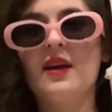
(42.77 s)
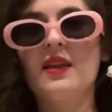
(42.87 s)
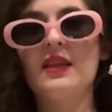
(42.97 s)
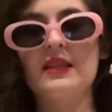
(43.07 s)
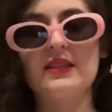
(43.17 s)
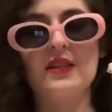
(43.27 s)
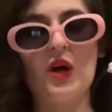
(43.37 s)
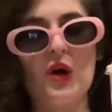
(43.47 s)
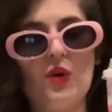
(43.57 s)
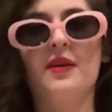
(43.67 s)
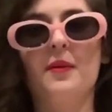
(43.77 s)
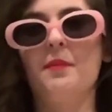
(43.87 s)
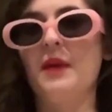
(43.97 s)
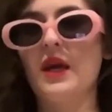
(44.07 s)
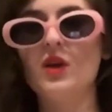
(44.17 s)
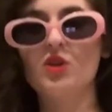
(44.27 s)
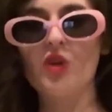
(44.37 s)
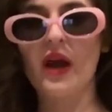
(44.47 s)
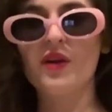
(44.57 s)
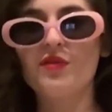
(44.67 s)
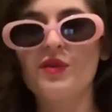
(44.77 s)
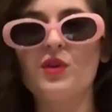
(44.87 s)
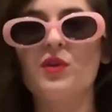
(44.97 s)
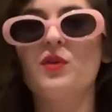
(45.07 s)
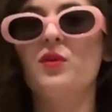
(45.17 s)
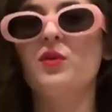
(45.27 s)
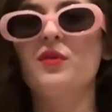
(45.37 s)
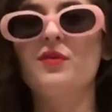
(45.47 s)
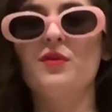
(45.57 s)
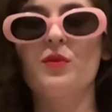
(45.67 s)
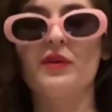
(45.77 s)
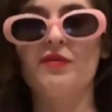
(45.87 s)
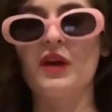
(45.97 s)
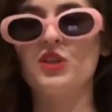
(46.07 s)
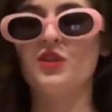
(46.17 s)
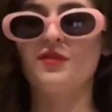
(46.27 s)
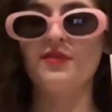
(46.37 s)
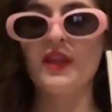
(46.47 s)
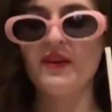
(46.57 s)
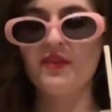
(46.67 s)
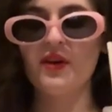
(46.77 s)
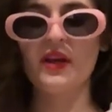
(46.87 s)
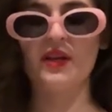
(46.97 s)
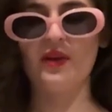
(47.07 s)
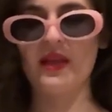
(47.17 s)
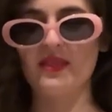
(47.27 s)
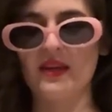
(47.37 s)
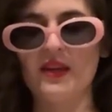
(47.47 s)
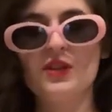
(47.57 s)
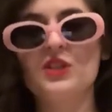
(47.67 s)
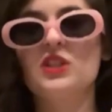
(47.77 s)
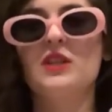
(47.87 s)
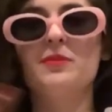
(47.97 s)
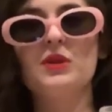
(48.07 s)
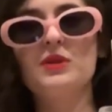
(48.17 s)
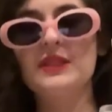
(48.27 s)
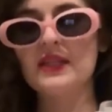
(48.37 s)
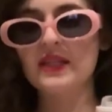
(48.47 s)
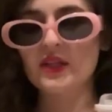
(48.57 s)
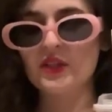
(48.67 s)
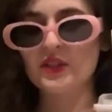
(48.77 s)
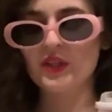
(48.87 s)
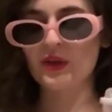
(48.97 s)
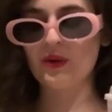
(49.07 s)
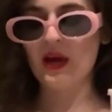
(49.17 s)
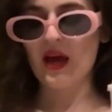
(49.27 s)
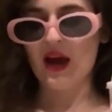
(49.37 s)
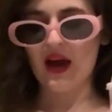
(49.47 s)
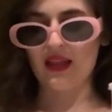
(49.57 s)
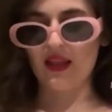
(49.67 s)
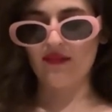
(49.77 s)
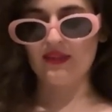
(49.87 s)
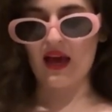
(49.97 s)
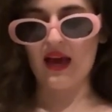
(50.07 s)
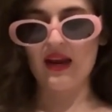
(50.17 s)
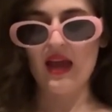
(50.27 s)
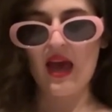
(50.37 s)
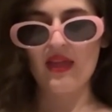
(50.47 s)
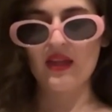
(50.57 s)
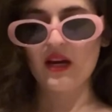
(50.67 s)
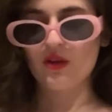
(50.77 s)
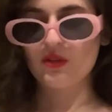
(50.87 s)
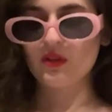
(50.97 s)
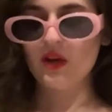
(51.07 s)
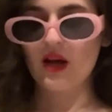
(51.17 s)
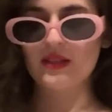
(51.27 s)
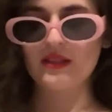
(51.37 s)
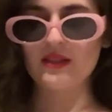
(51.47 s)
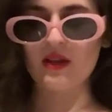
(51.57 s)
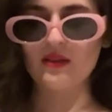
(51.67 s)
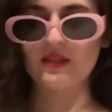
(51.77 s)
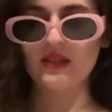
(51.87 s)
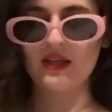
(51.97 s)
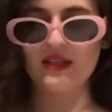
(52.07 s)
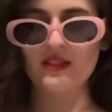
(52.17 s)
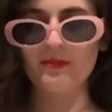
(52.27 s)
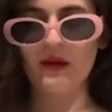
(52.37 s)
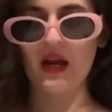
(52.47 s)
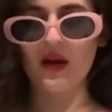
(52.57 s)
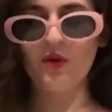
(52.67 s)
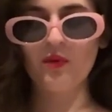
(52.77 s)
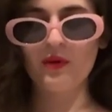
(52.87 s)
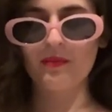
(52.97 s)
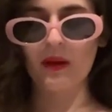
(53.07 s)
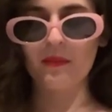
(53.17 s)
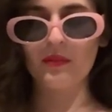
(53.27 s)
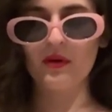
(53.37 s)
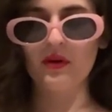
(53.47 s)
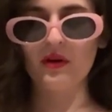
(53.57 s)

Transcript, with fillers: this low. Mango dragon fruit refresher flavor, and you get the energy boost in here too. I love that. And then I also got Celsius, but I don't remember